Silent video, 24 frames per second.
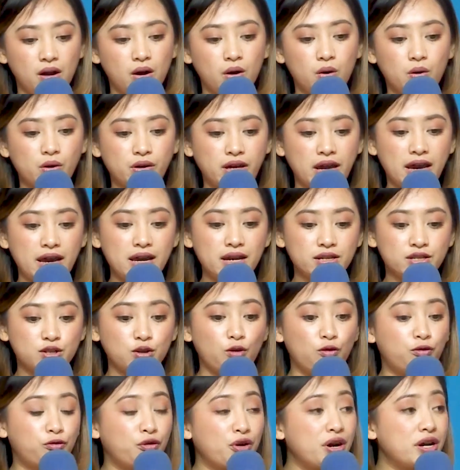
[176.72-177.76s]
Okay,
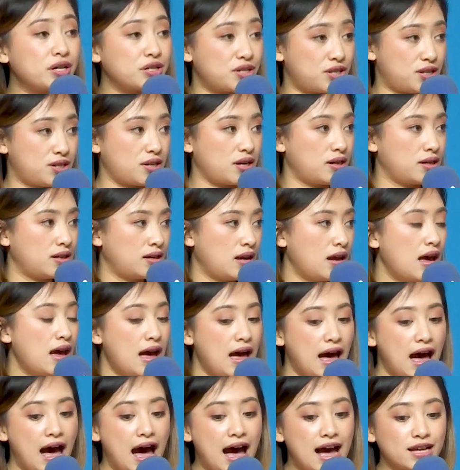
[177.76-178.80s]
so first,
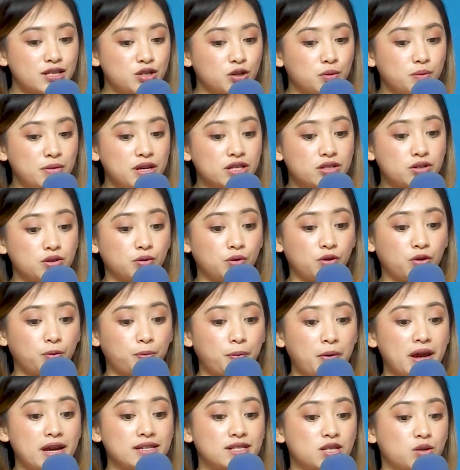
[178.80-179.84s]
Atomy
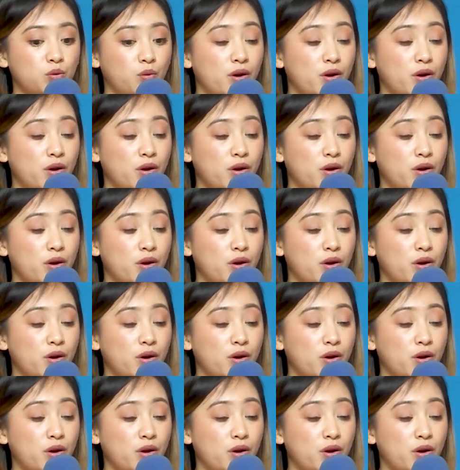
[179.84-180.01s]
toothpaste